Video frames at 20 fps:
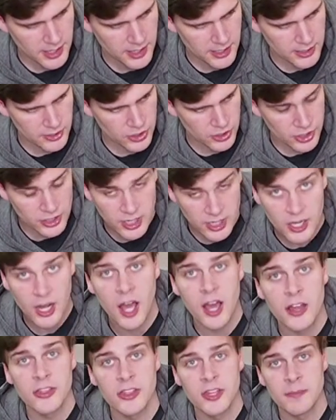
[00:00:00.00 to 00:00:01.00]
You're going to
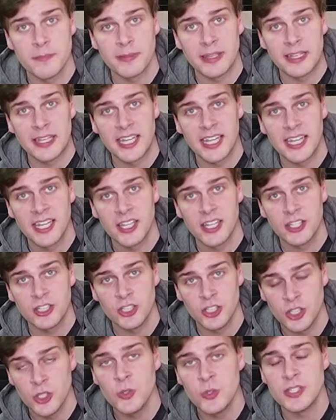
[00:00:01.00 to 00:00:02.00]
learn them
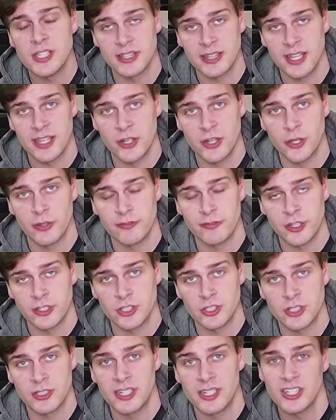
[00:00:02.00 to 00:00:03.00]
using that note
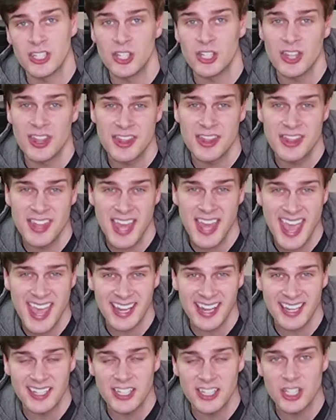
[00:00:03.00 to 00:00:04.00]
function. You
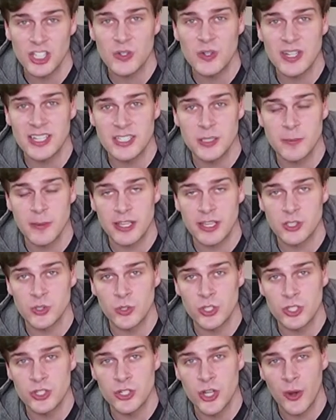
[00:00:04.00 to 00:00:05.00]
need to make sure
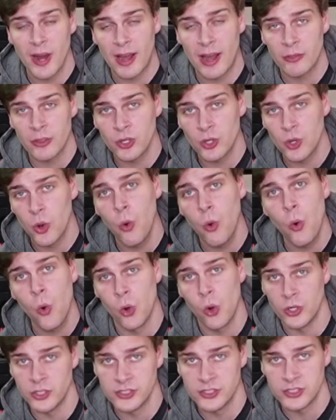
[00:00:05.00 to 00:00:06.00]
you know how the
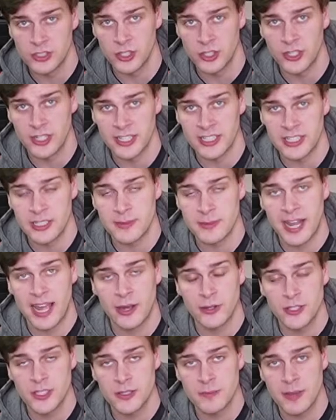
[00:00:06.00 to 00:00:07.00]
chords look in them and how
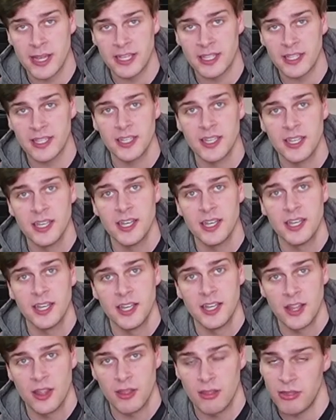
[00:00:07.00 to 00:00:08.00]
to make
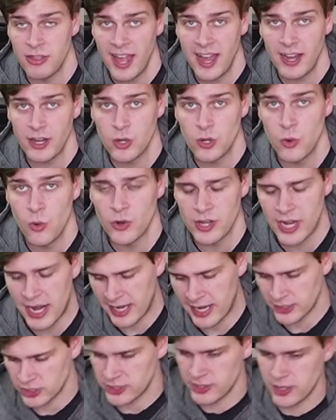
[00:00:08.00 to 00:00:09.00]
that chord
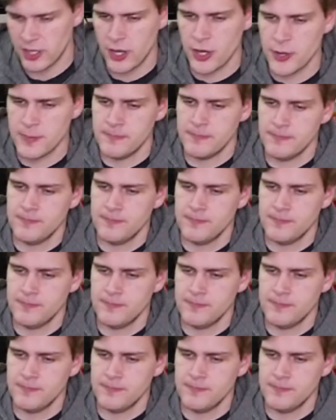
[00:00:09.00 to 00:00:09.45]
actually the home.